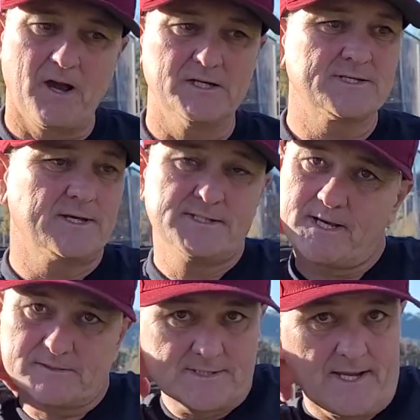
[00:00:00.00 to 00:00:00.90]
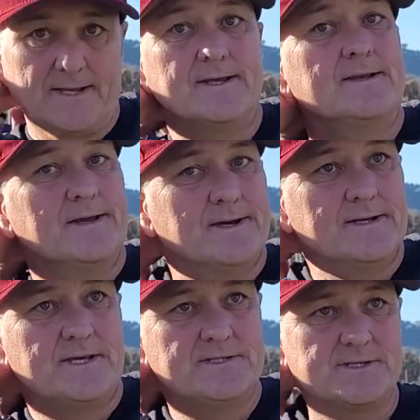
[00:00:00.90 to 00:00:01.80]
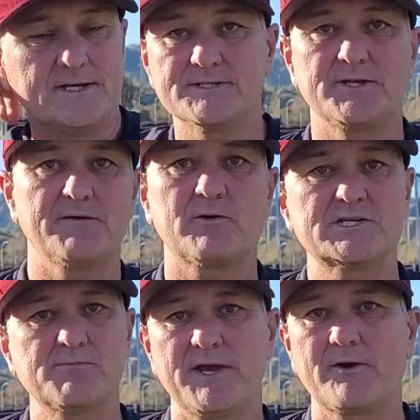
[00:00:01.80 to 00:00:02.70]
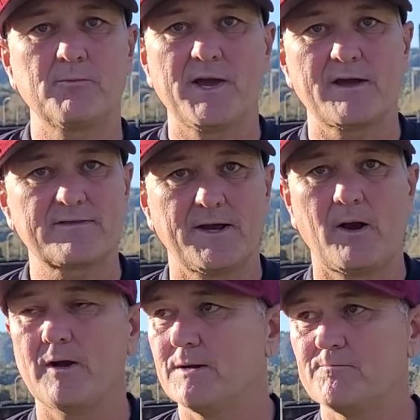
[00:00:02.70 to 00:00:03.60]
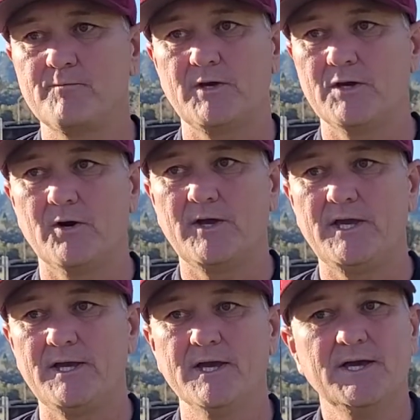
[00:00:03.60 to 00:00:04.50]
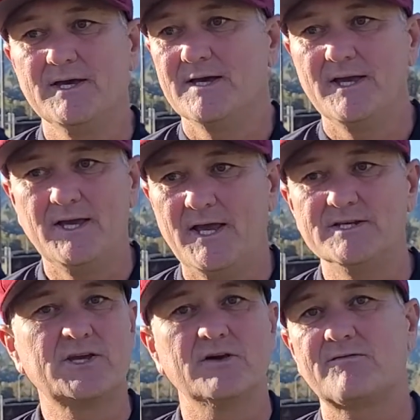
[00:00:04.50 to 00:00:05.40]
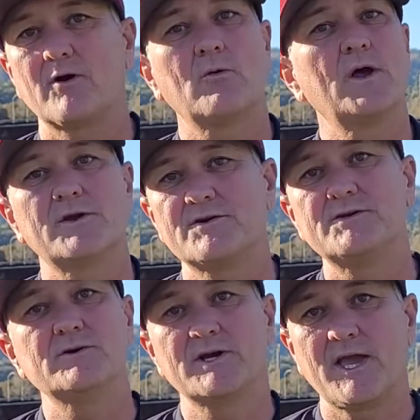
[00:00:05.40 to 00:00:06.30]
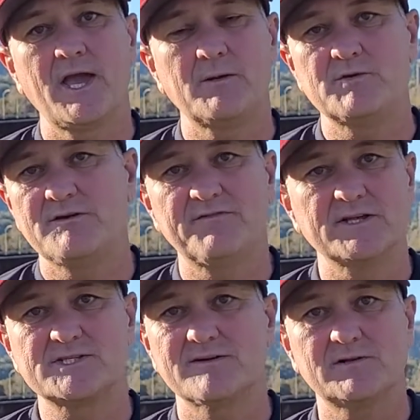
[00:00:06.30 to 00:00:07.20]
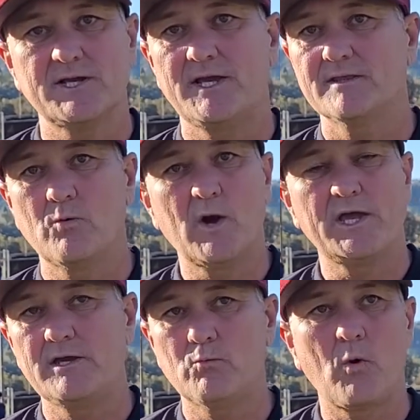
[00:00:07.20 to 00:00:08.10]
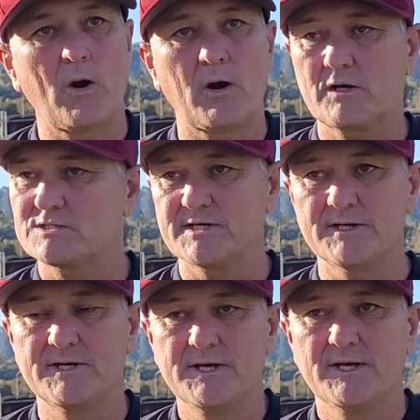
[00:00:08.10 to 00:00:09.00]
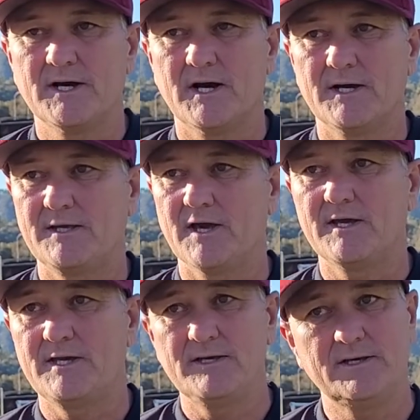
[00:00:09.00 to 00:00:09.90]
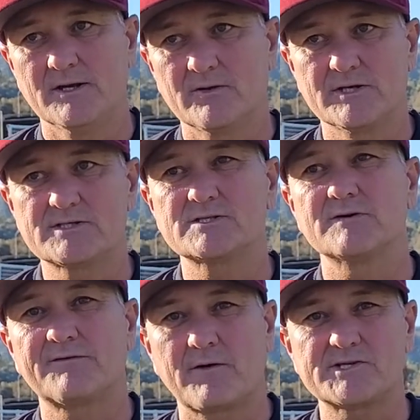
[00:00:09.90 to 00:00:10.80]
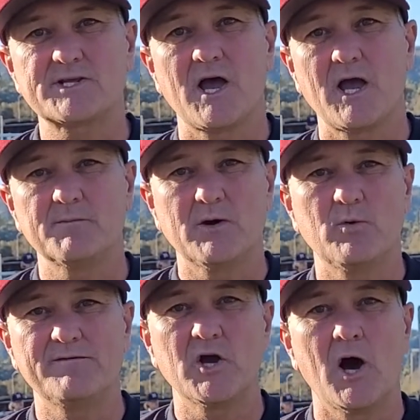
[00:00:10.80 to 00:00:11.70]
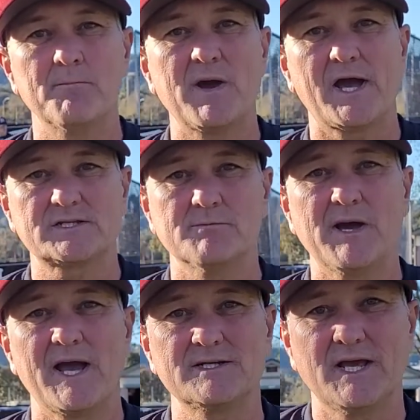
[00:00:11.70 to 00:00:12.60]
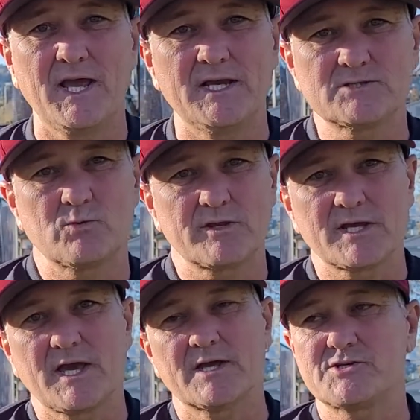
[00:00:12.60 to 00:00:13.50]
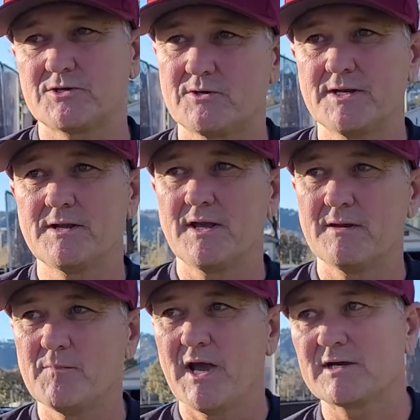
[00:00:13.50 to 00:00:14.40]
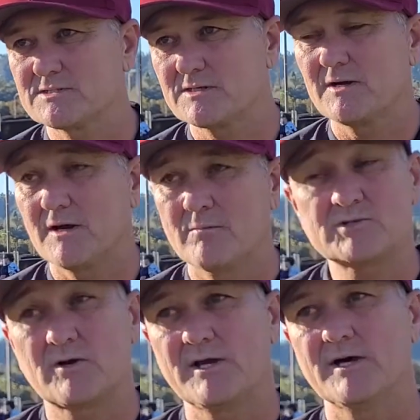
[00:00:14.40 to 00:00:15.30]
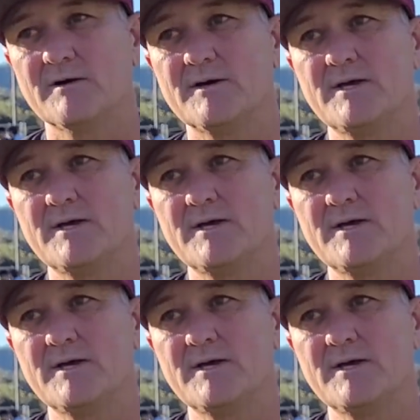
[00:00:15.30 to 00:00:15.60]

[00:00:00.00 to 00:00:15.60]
Oh, he's, he's outstanding. Okay. He's a, he's a difference maker back there. Um, you know, he, he he's good for a run or two a game defensively and the way he works. And uh, yeah, he you know this is the first time that we've gone back to back days with a catcher and, and Max. Uh, I'm sorry, uh,